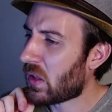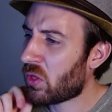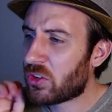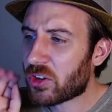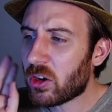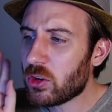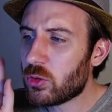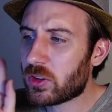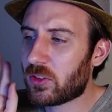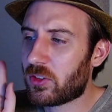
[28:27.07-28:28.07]
Let's start
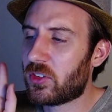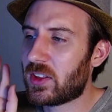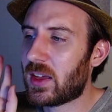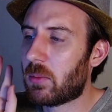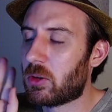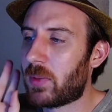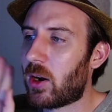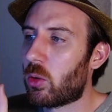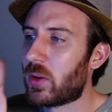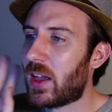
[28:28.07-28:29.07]
using this to see how much
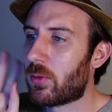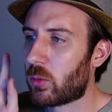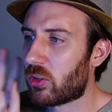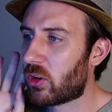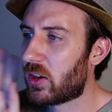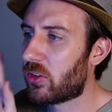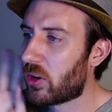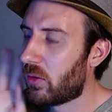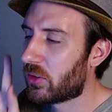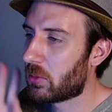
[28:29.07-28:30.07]
power we have when we're trying to
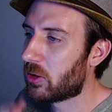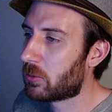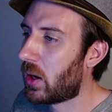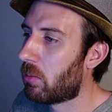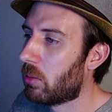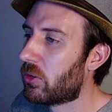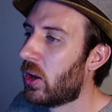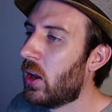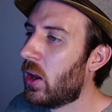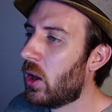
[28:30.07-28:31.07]
solve some of these problems.
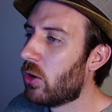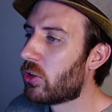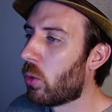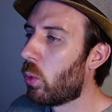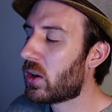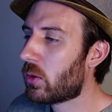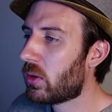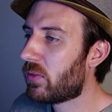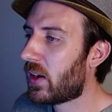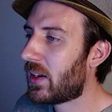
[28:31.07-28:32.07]
So what can
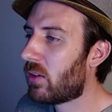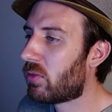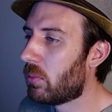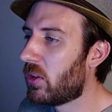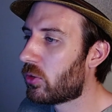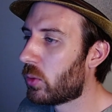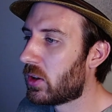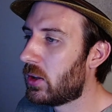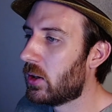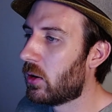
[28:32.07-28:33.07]
we find out from this one
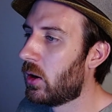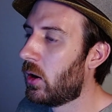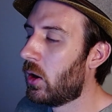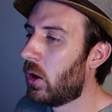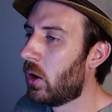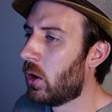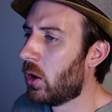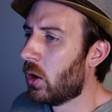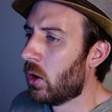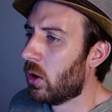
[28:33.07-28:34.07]
here?
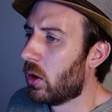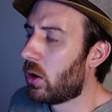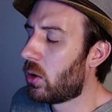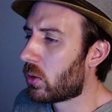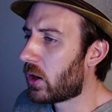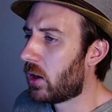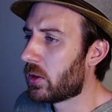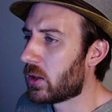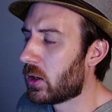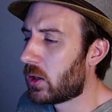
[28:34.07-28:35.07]
Oh,
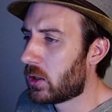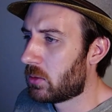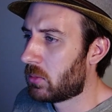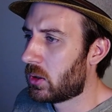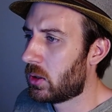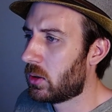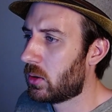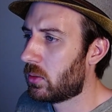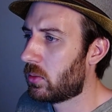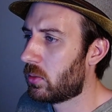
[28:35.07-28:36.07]
golly.
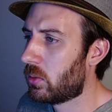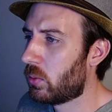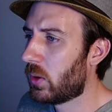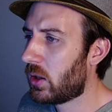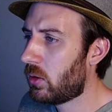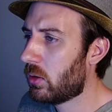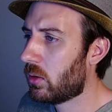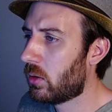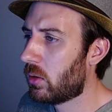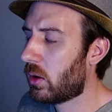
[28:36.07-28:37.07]
Well,
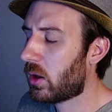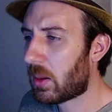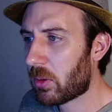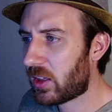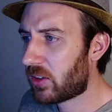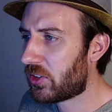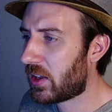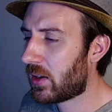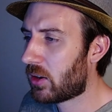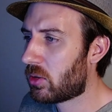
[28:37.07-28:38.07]
a couple things
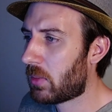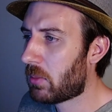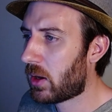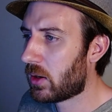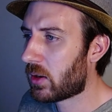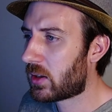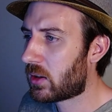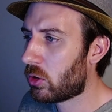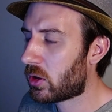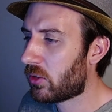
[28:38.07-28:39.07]
stand out to my mind. I
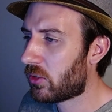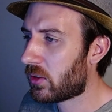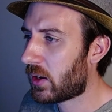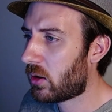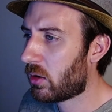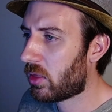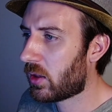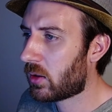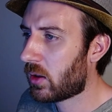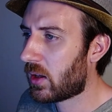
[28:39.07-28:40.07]
can look at this entire
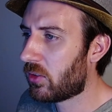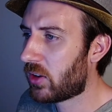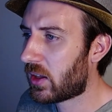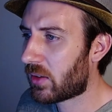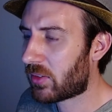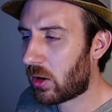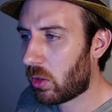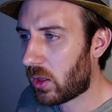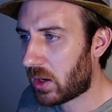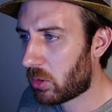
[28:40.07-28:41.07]
thing as saying I've got a
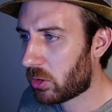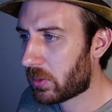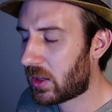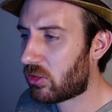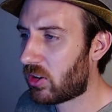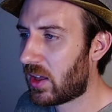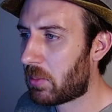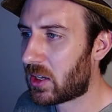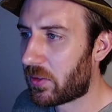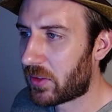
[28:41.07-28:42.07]
lot of multiplication
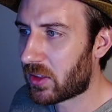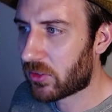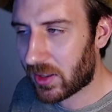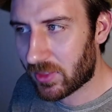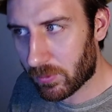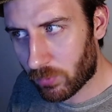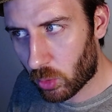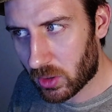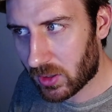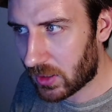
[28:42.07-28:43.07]
happening on the inside. The
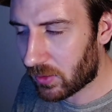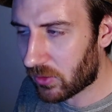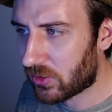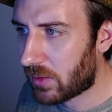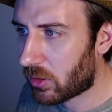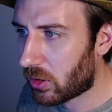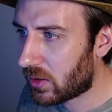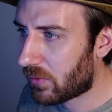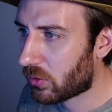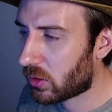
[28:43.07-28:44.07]
49 and the 7 are
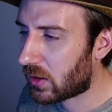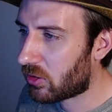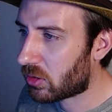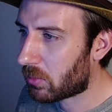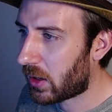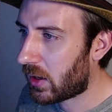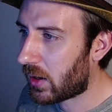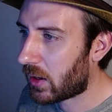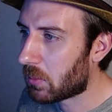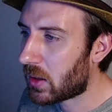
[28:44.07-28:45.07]
definitely catching my
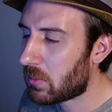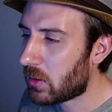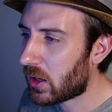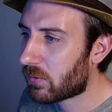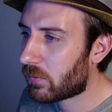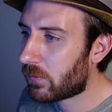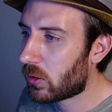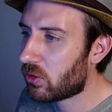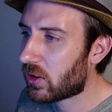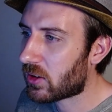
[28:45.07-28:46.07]
eye. Maybe I
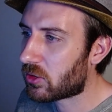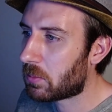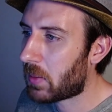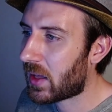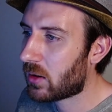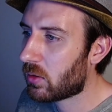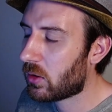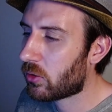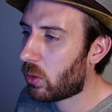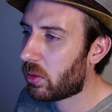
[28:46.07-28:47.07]
first expand
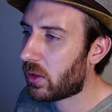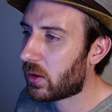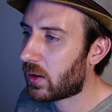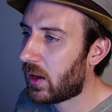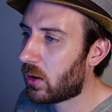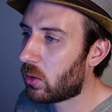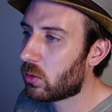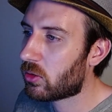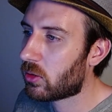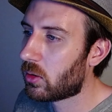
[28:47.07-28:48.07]
this whole thing
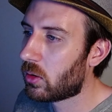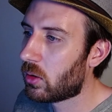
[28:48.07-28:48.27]
out